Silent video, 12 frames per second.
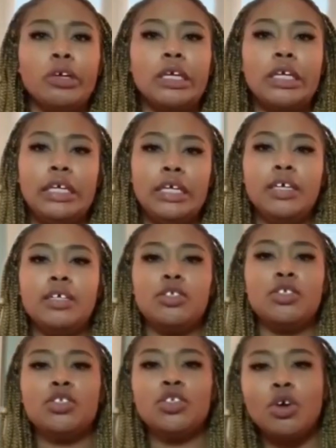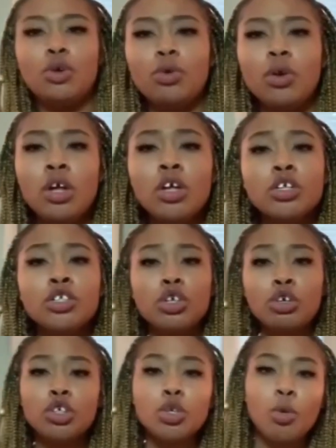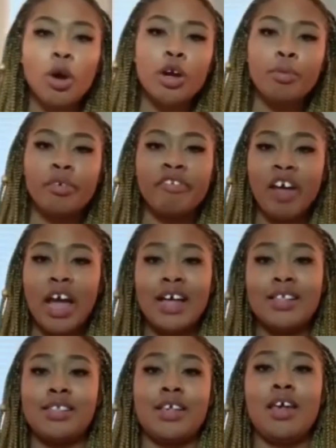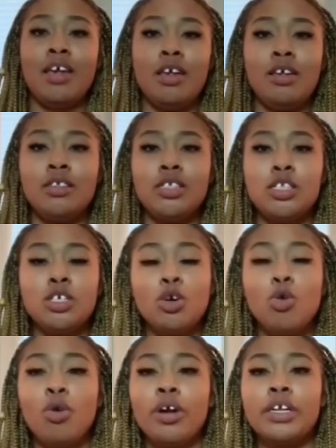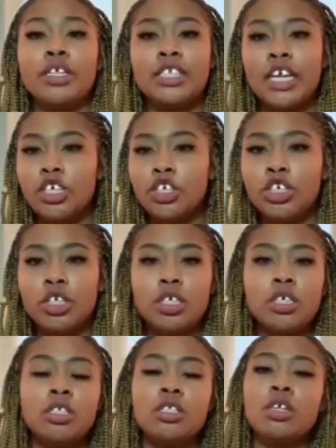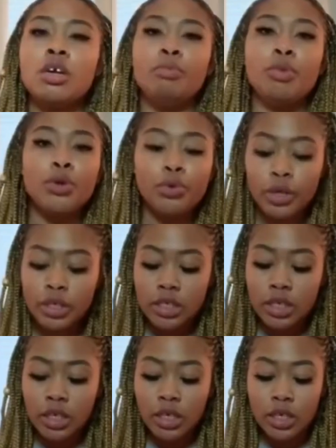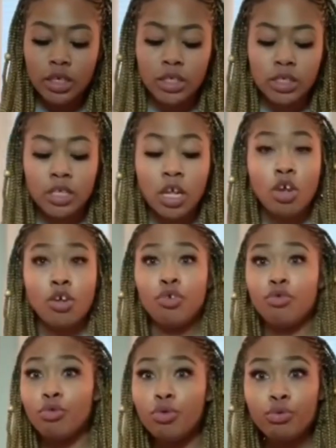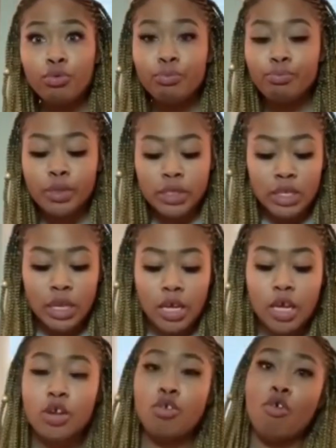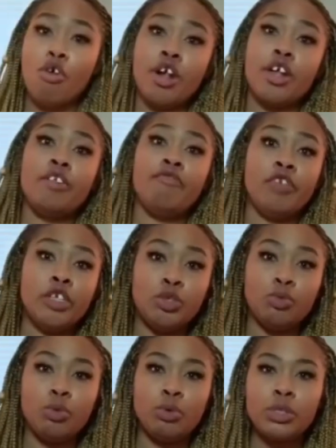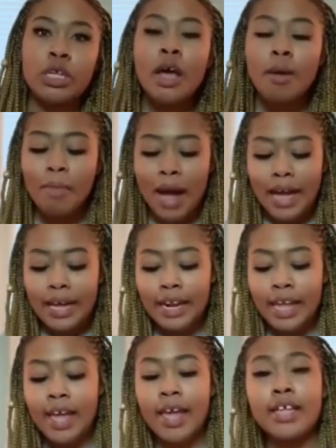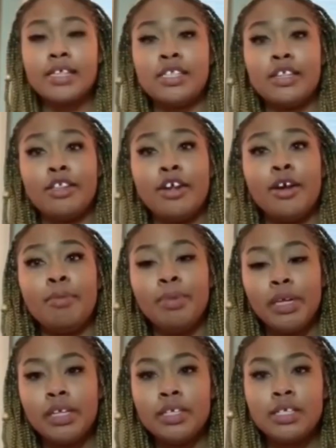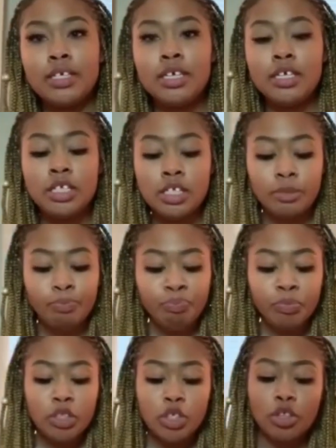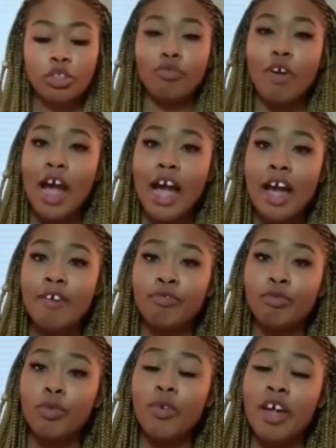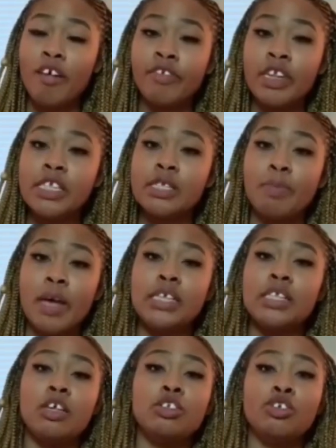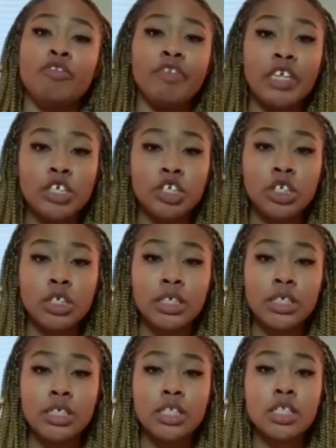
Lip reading: is. So social work provides aids to organizations, communities, groups, and or individuals by enhancing their abilities to thrive through evidence-based interventions